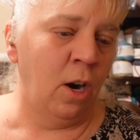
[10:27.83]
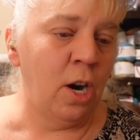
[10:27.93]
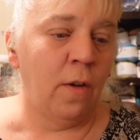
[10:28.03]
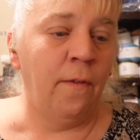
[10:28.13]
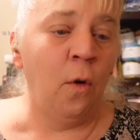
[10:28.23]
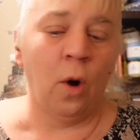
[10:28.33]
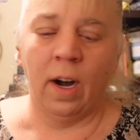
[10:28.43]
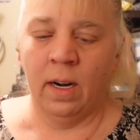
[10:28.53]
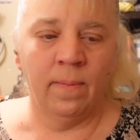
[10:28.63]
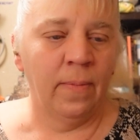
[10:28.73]
or no,
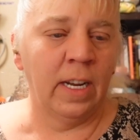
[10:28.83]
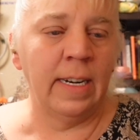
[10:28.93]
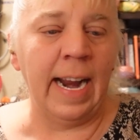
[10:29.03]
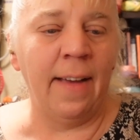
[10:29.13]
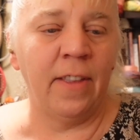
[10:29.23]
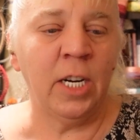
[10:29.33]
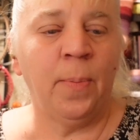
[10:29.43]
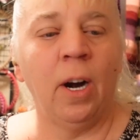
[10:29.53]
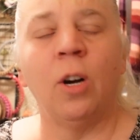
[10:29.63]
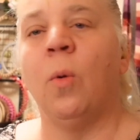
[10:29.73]
4, because I have the
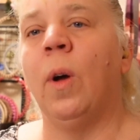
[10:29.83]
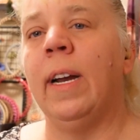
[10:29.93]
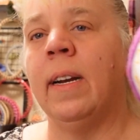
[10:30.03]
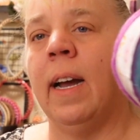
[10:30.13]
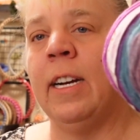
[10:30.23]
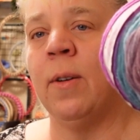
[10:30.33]
sparkle one.